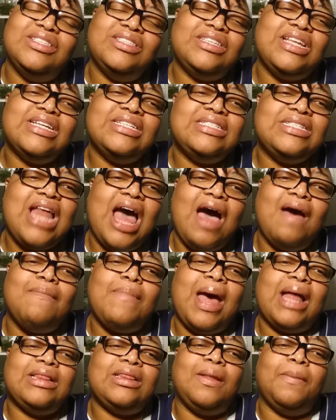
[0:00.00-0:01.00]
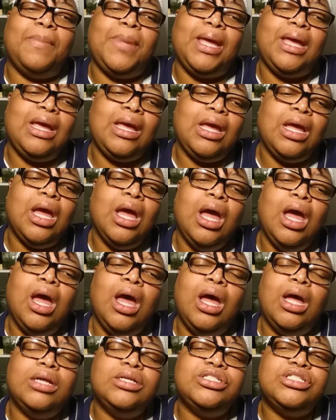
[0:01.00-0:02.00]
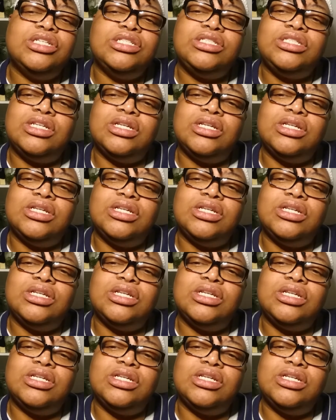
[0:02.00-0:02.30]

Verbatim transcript: this not about to be just